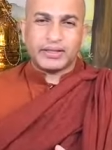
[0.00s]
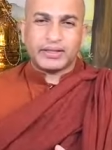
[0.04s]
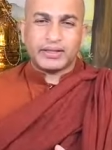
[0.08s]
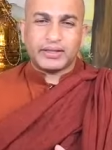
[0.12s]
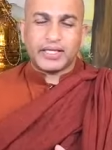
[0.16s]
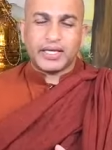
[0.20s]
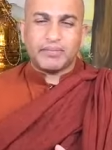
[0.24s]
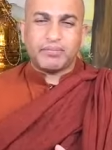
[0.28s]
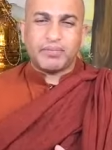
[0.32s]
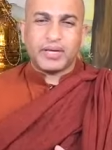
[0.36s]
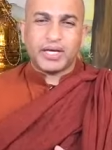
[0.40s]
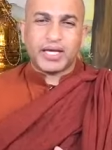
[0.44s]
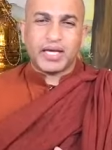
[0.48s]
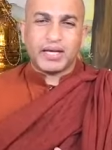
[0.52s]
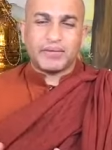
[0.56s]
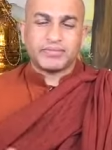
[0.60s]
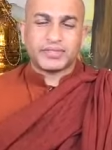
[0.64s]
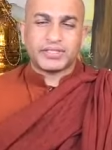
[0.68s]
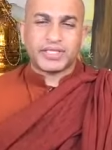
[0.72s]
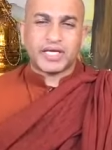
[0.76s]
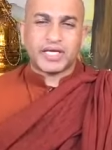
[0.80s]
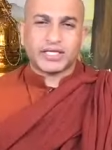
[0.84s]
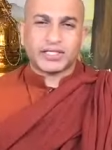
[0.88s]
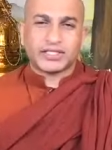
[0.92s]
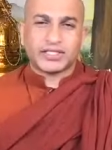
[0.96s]
they became
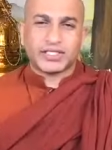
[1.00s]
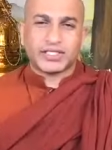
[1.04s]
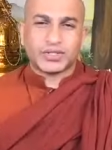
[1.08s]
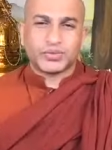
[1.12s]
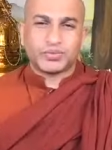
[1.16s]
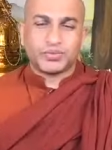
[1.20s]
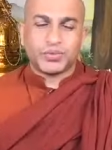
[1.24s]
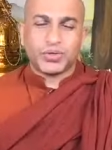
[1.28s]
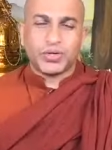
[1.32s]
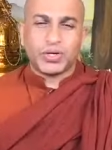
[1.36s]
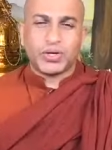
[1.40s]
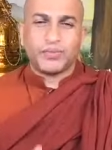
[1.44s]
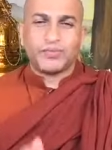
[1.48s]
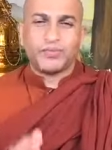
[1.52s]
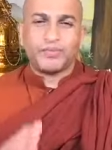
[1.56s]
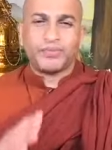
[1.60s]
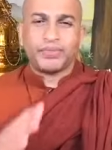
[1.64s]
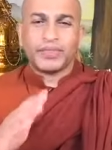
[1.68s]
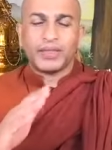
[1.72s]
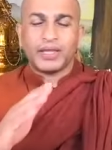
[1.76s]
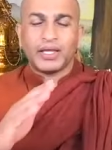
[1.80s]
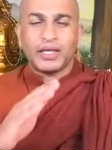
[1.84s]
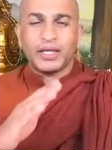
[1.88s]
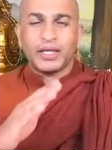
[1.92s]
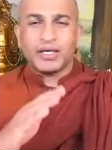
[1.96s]
successful,
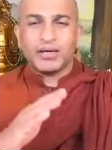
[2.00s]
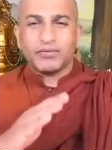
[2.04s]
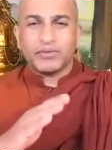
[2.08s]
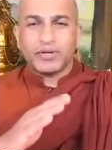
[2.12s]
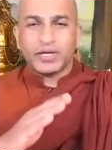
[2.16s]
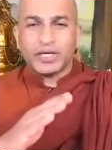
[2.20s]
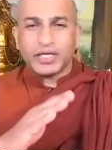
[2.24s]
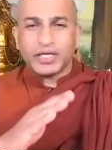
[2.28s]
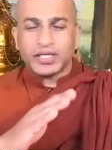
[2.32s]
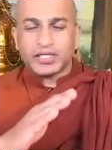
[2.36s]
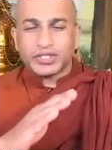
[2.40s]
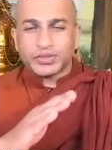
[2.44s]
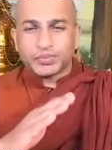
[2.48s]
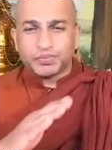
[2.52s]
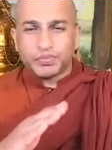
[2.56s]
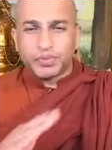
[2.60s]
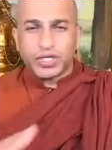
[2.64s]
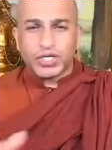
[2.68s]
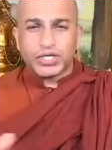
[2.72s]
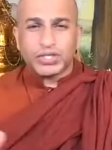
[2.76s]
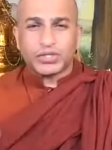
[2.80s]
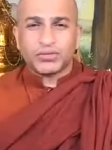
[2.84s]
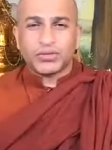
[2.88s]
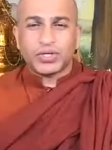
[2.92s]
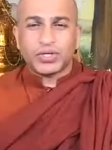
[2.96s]
even
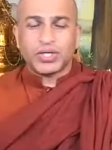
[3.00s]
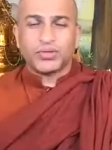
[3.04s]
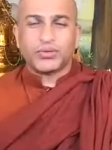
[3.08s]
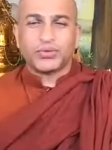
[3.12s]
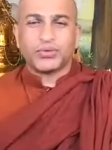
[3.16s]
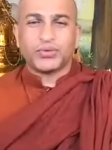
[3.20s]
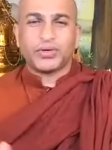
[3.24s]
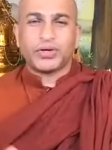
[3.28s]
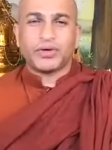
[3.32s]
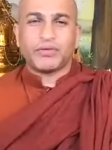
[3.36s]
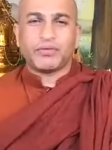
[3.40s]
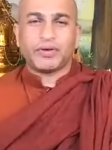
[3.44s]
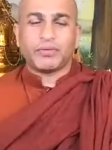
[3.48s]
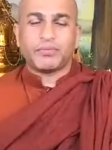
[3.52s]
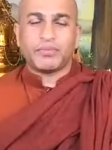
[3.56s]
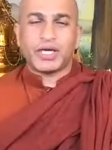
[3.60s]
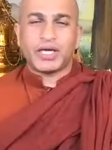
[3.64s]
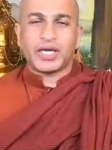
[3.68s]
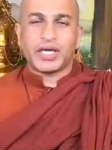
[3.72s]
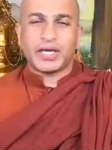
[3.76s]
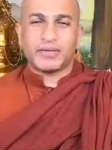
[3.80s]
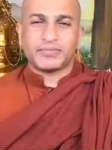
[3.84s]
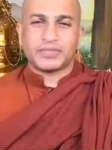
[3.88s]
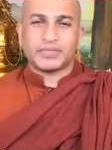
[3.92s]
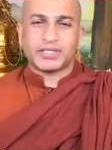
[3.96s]
spiritually, whoever
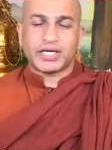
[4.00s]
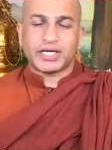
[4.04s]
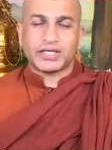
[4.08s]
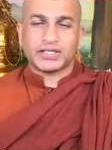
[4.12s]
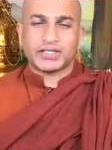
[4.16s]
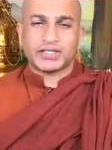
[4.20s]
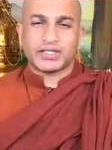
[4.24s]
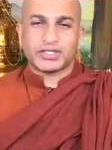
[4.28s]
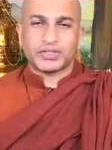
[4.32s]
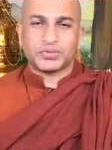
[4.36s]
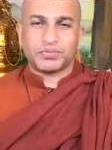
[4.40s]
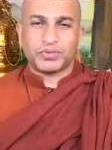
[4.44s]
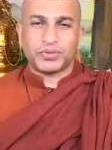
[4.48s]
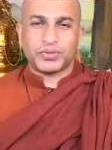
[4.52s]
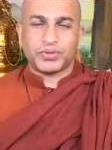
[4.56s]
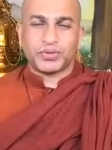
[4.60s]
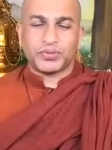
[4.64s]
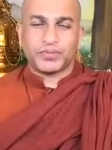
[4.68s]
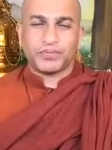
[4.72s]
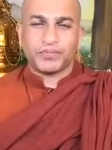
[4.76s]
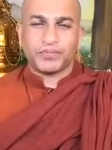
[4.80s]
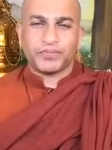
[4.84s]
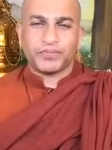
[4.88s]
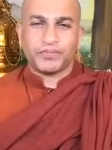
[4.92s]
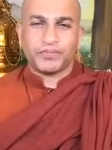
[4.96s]
became successful.
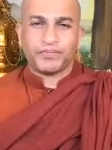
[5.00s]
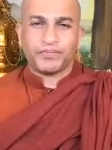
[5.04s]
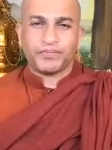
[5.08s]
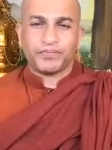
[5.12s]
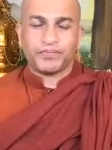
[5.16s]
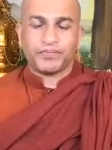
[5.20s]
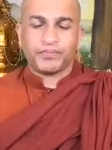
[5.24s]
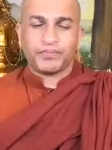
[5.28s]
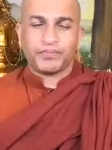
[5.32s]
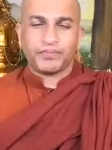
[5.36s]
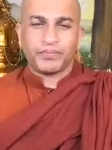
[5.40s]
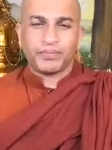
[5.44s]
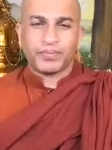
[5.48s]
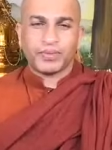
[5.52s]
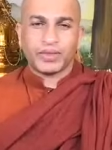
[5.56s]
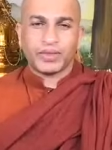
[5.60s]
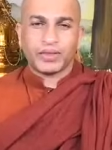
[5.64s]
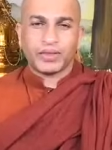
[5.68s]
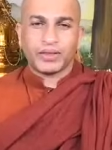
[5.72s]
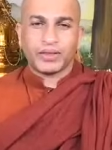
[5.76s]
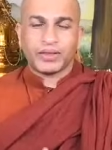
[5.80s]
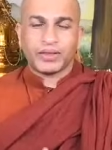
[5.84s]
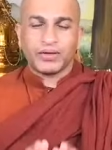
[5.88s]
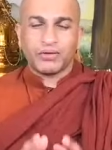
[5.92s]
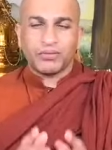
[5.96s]

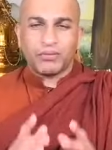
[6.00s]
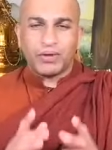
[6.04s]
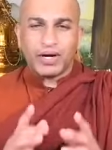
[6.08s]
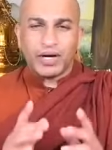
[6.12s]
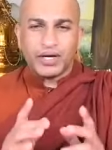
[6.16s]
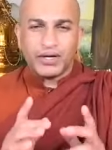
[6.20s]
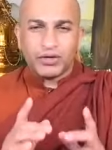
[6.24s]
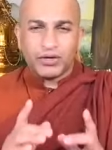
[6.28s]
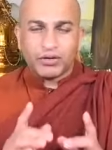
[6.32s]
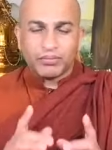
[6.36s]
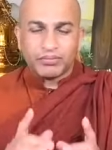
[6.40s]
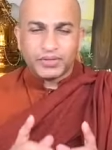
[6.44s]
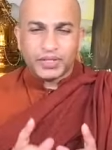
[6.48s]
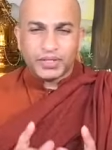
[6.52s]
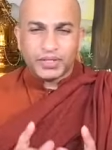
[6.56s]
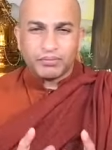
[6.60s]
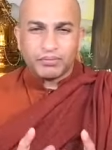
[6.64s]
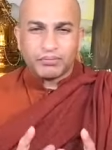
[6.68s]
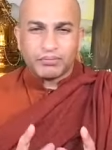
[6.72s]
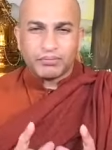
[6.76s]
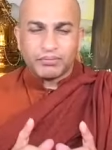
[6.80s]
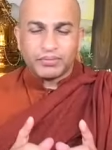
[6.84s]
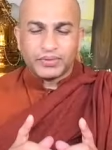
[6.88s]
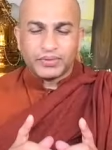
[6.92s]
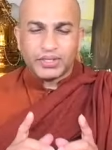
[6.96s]
The one of the
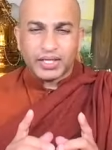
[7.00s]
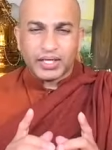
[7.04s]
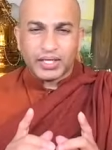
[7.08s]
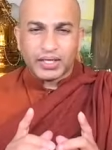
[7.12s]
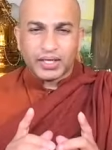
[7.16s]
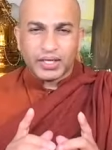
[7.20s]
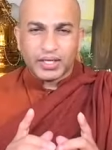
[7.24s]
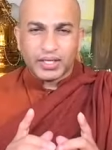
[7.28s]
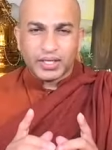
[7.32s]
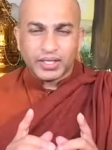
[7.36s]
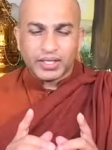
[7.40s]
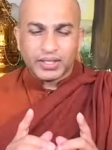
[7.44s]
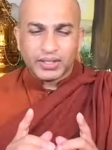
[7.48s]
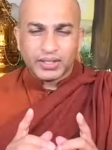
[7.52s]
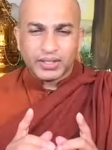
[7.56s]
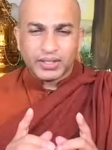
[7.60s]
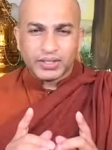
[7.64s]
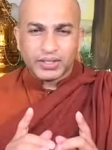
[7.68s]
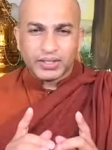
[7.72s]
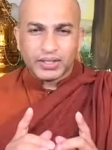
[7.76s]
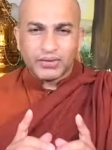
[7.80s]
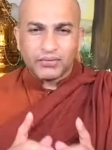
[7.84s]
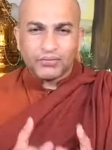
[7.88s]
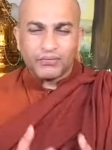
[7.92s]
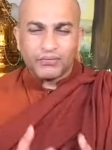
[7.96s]
the
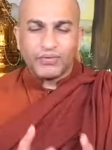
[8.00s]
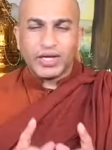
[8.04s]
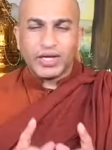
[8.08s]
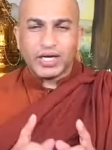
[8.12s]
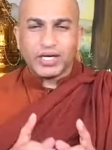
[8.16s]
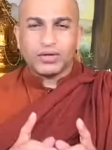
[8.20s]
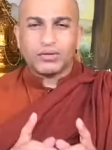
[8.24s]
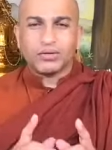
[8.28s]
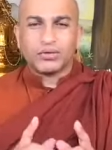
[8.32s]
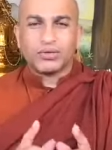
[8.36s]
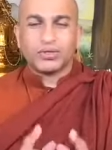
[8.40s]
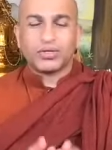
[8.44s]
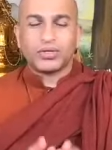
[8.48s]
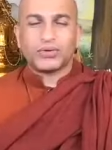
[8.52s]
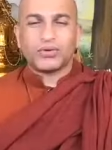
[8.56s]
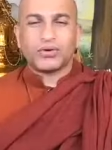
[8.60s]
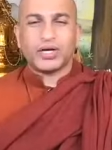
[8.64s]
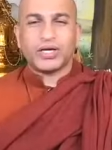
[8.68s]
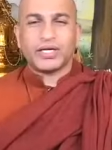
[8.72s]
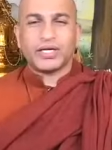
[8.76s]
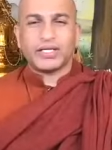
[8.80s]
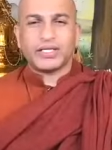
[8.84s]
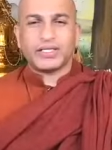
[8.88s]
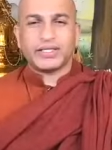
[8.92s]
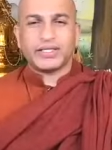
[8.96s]
the very good
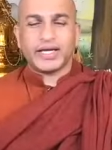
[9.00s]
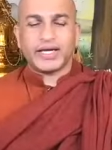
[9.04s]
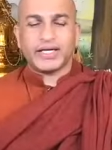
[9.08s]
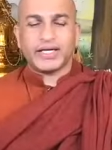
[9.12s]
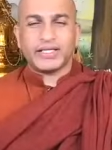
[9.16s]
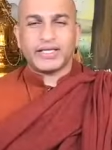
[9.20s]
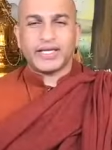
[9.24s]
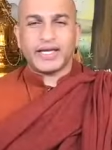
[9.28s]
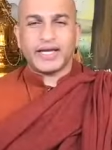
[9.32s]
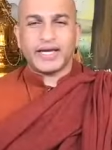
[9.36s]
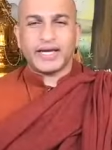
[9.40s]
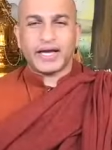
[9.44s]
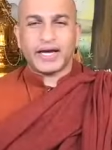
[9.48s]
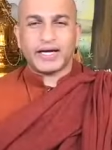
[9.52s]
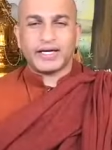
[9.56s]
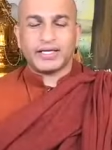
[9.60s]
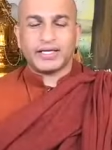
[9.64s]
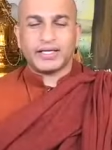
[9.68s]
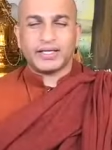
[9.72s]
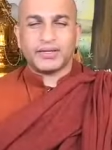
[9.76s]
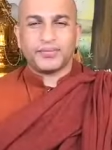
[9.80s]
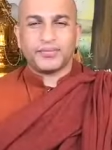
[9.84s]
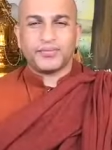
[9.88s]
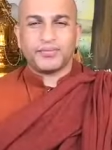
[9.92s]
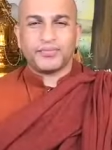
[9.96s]
quality that they had.